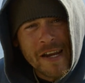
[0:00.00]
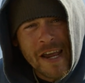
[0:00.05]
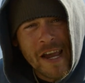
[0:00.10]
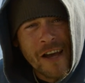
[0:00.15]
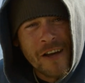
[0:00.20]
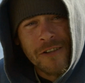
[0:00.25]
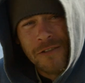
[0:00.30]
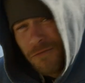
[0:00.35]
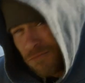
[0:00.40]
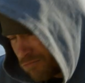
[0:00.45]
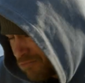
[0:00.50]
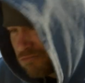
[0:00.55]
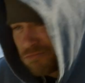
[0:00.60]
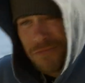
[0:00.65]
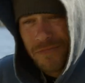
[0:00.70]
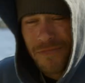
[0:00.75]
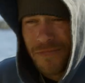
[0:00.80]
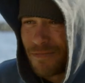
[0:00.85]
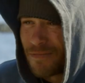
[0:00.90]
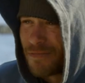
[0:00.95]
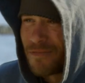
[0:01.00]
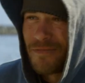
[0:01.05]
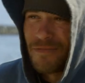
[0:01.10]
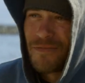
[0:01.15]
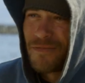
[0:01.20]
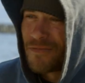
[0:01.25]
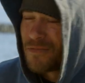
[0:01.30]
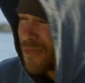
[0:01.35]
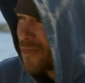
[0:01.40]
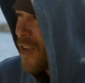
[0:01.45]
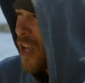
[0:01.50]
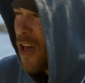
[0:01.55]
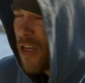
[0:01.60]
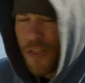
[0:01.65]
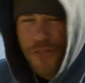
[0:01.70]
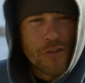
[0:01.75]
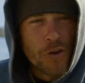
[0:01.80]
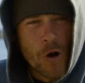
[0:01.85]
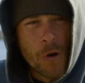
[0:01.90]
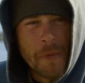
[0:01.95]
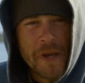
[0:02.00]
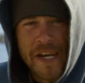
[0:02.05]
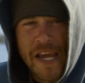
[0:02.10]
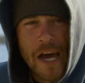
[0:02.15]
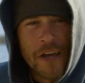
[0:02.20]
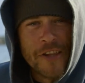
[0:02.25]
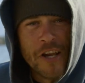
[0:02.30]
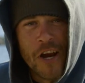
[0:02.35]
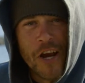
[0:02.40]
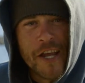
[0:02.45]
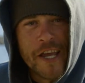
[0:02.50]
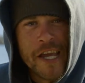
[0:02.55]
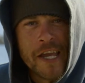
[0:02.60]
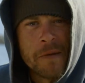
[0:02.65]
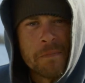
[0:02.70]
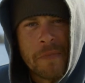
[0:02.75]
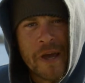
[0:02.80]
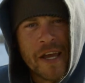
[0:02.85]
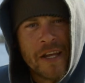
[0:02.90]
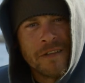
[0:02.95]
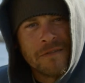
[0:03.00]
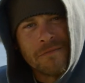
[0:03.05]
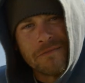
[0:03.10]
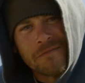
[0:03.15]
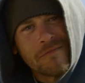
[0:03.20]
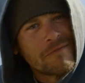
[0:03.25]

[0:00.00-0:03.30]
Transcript: now. Throw me down there again, man.